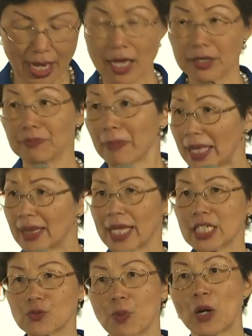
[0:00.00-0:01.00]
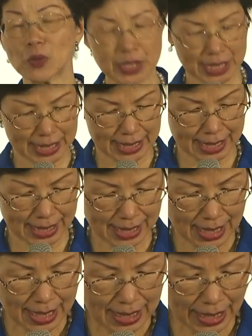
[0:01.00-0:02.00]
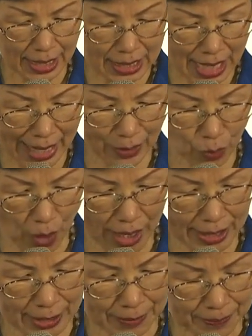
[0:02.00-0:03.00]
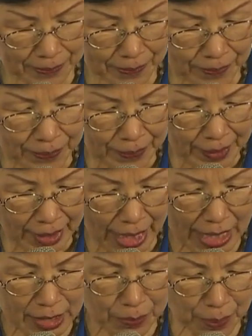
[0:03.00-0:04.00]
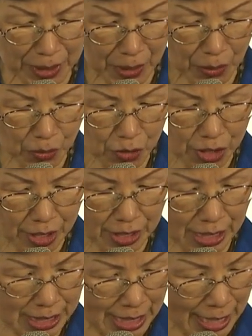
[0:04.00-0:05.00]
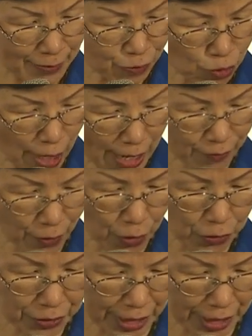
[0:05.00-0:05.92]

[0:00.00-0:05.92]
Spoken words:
and mainland spouses in Taiwan, and built a safe travel